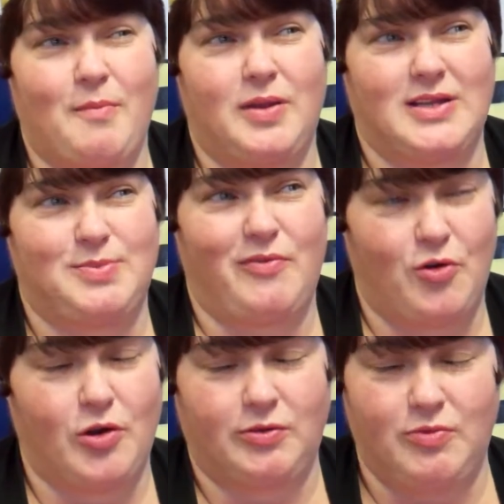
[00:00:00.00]
But that's
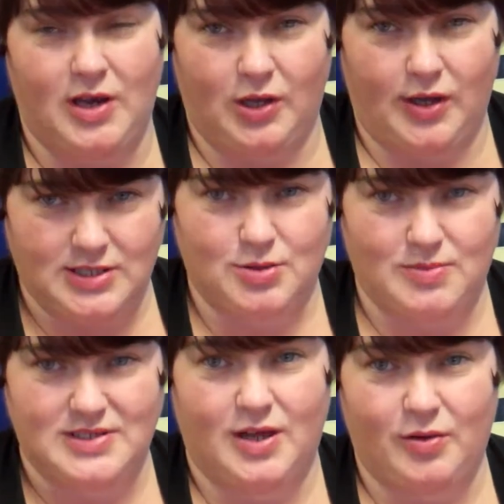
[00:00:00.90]
before I really got into it
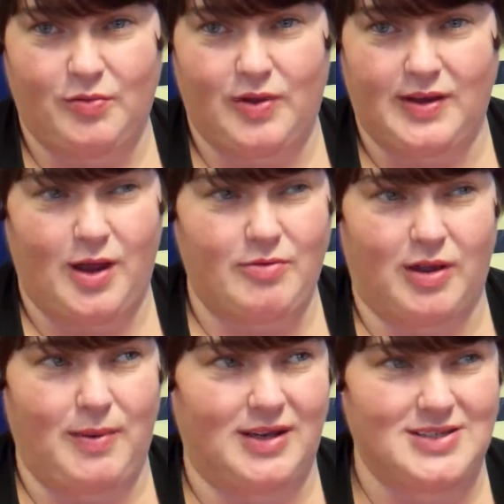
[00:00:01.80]
myself, and now I
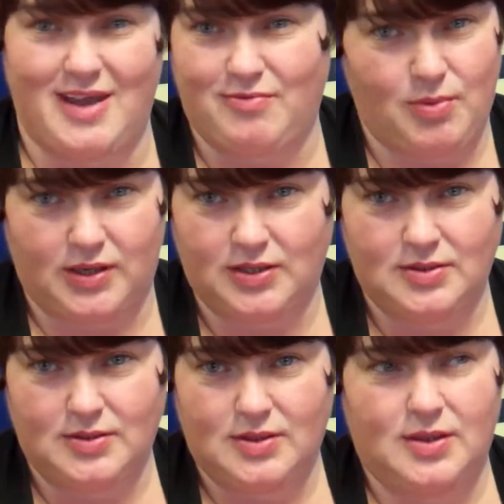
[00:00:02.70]
recommend it to everybody.
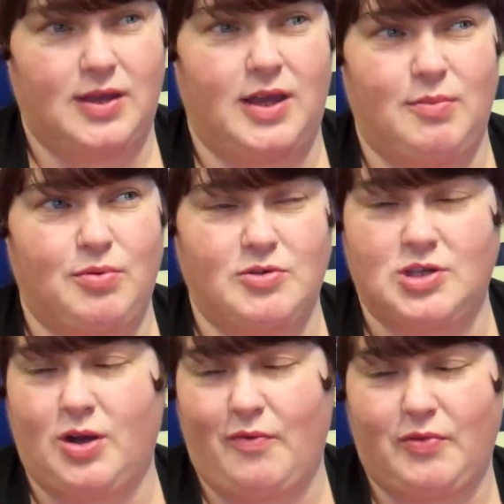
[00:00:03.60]
It improves
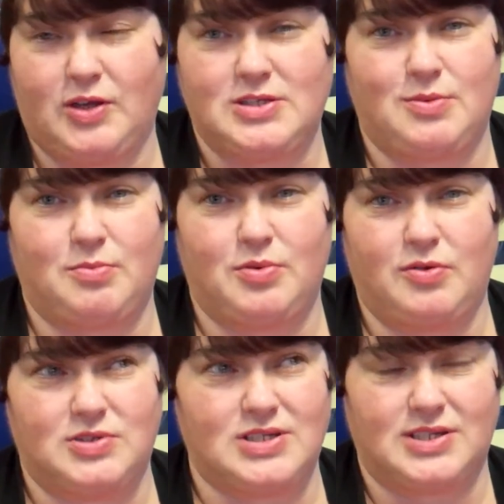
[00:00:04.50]
your confidence, it
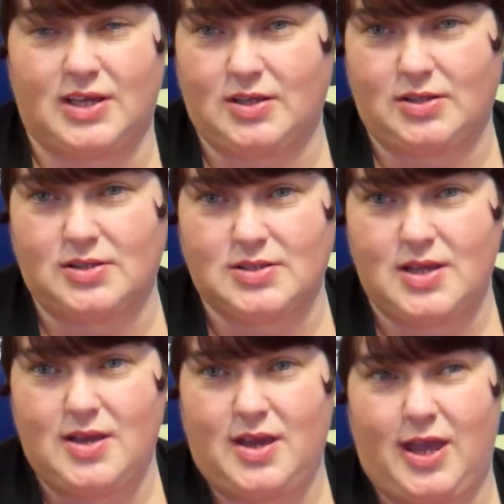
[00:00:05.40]
improves your skills,
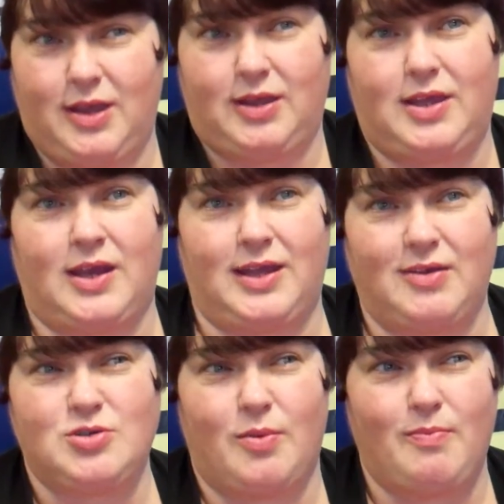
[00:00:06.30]
and it
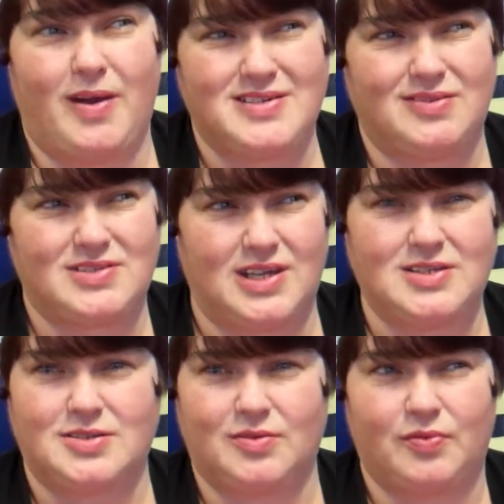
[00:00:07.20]
gives you a massive
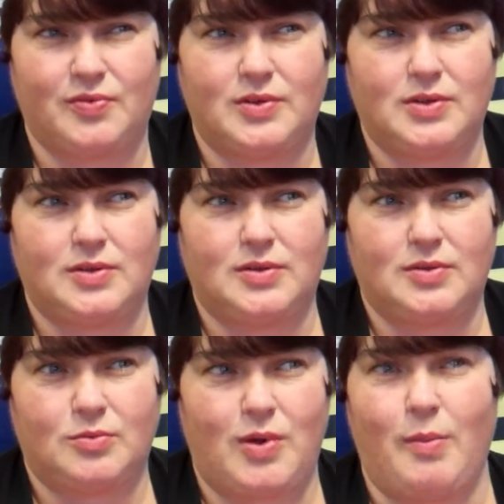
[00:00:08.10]
sense of
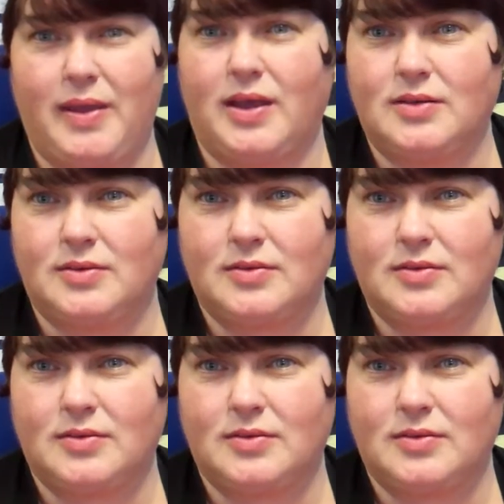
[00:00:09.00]
well-being,